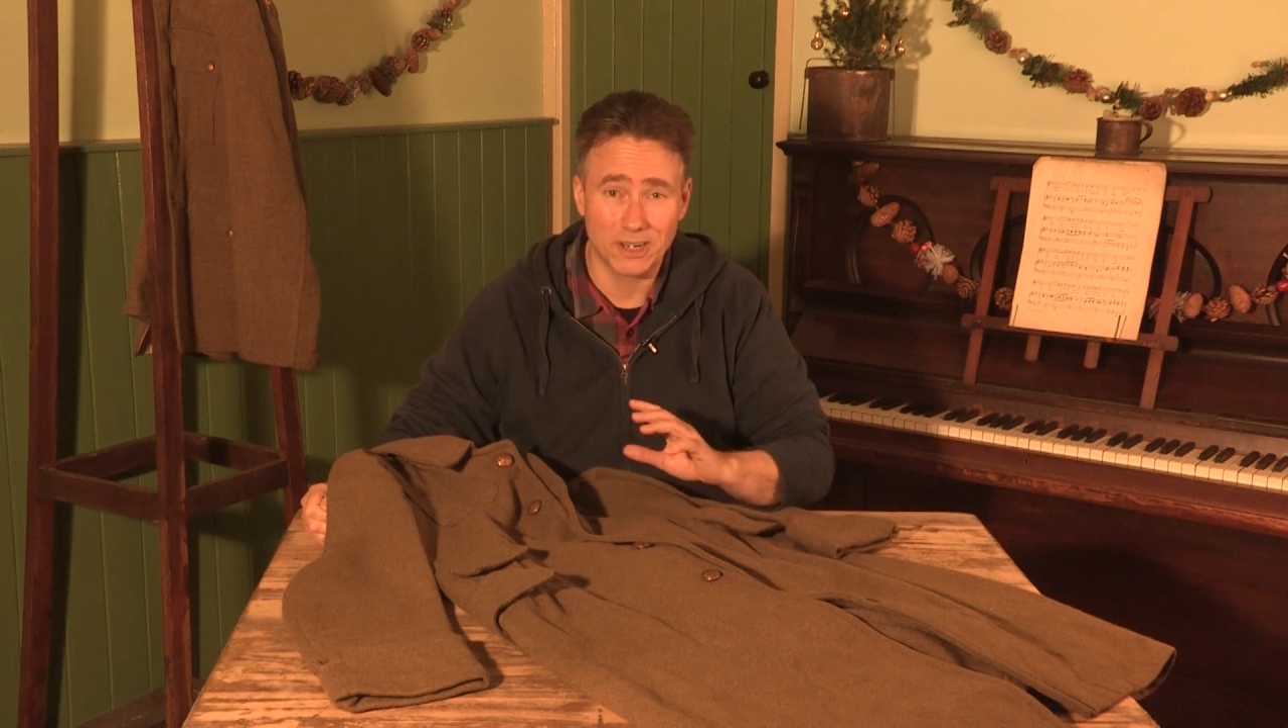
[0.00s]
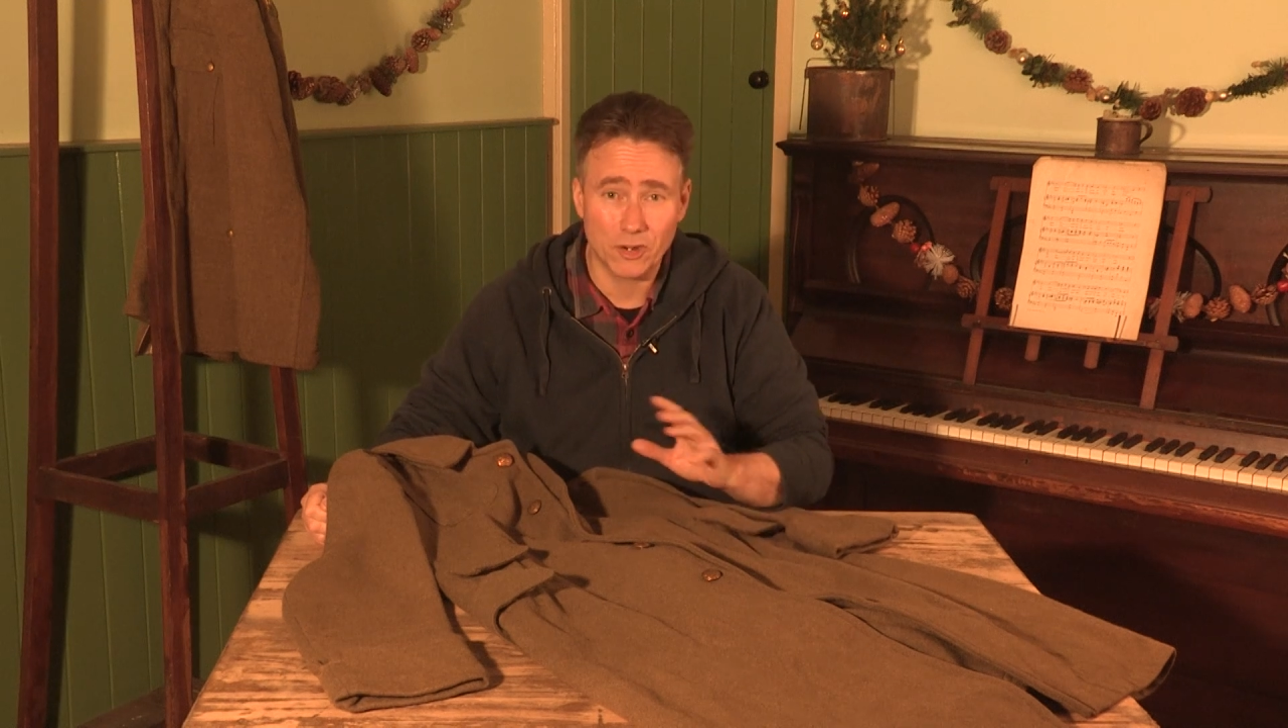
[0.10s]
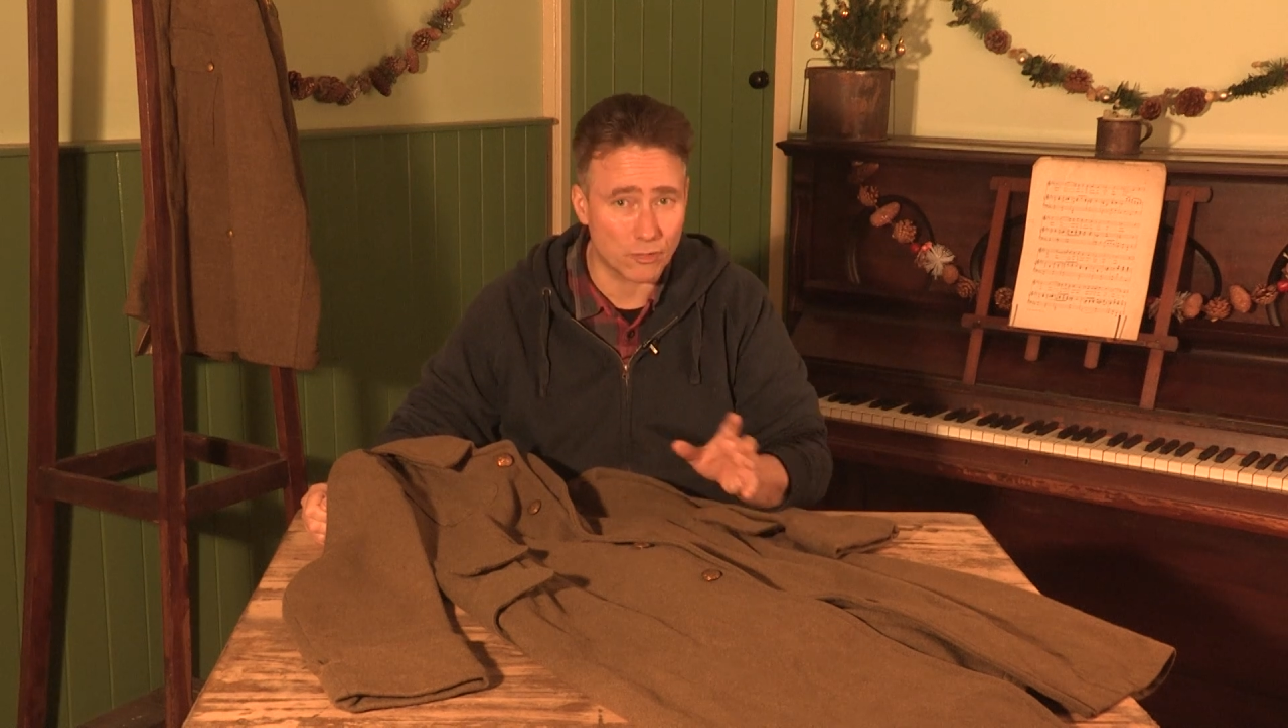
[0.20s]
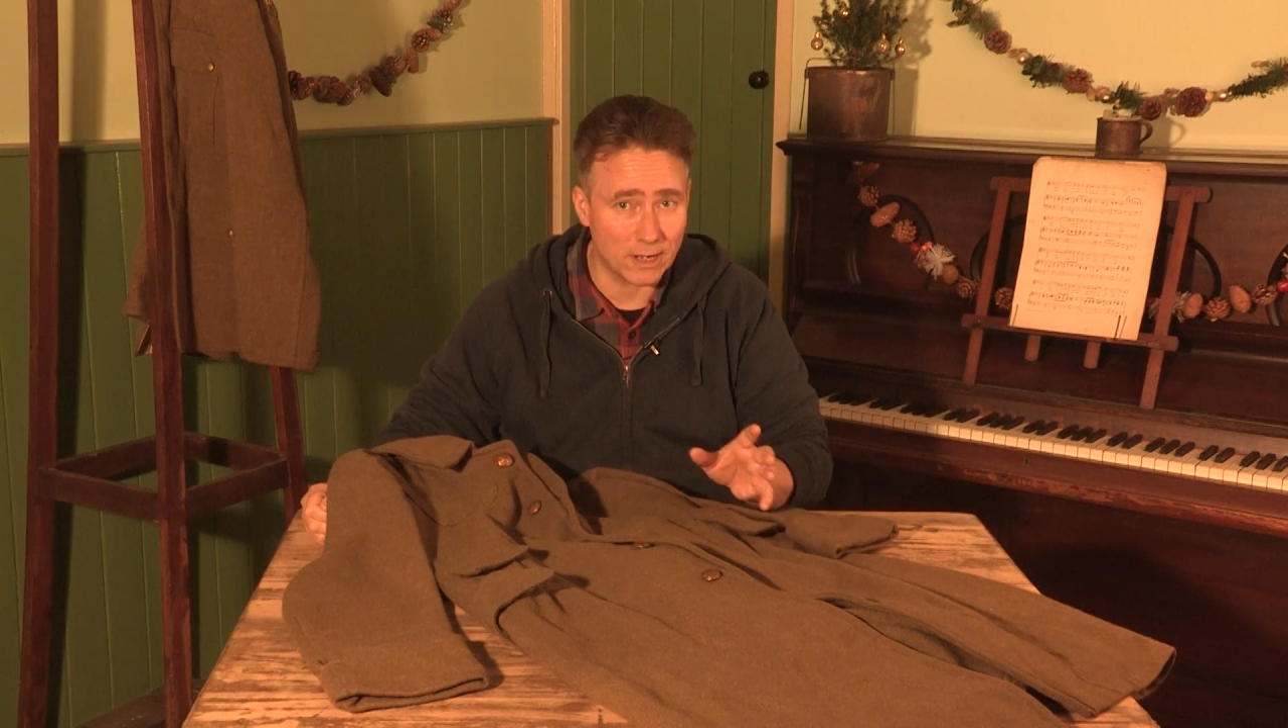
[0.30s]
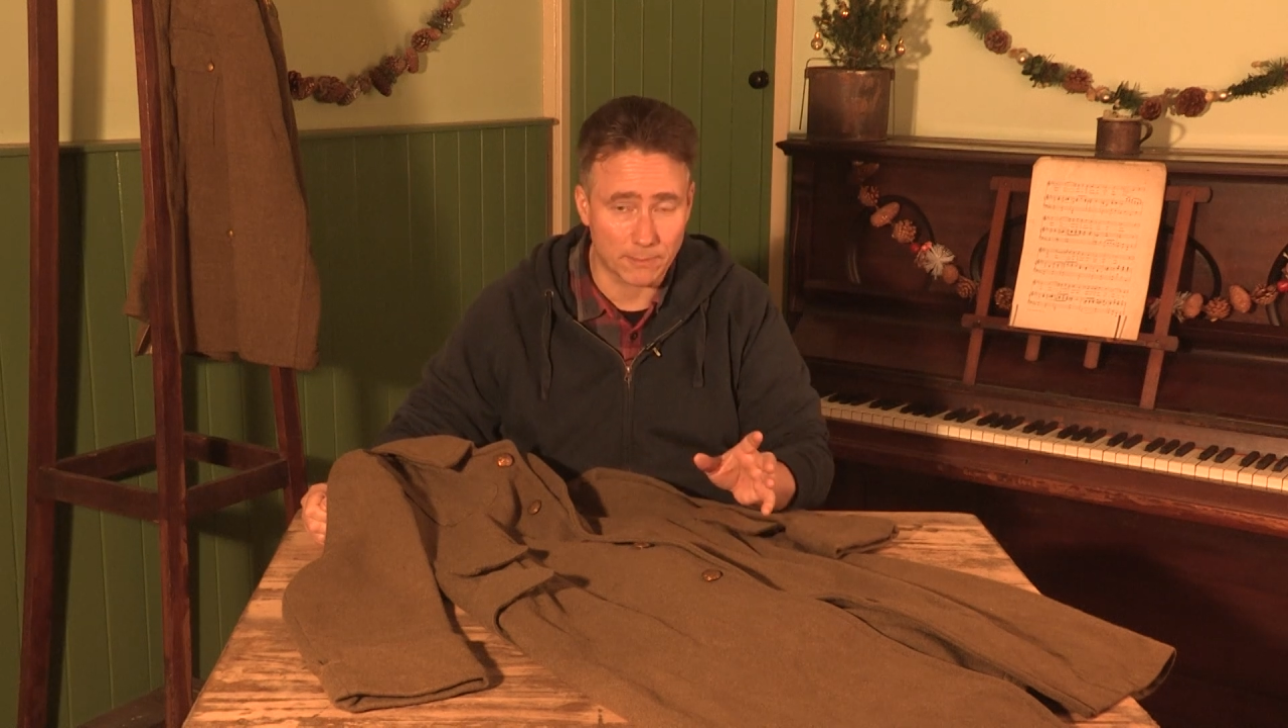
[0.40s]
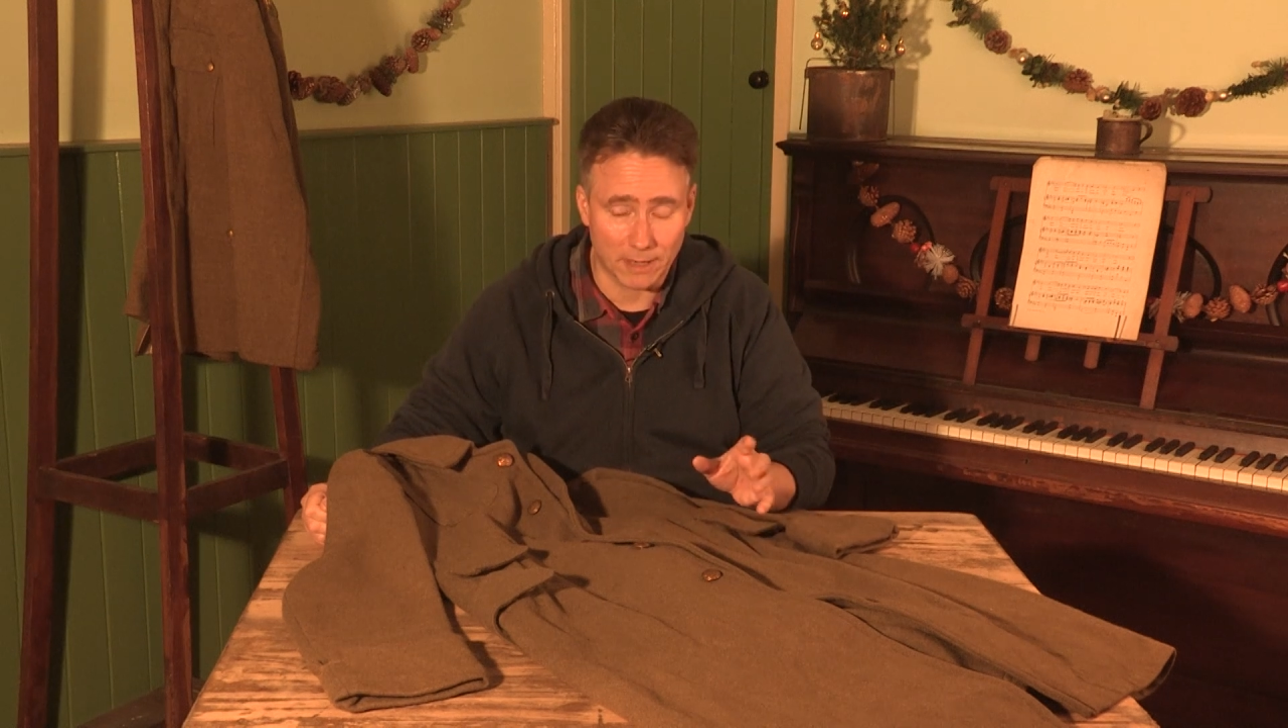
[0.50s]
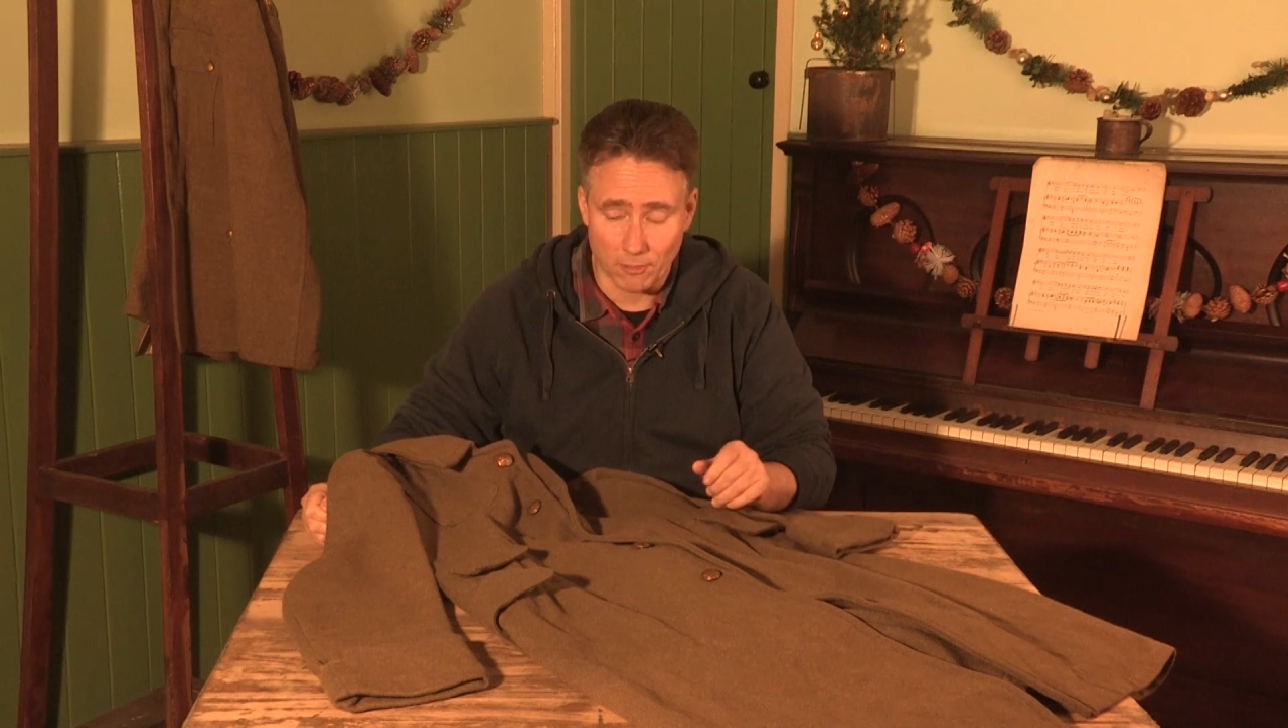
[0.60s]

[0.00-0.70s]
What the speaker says: incredibly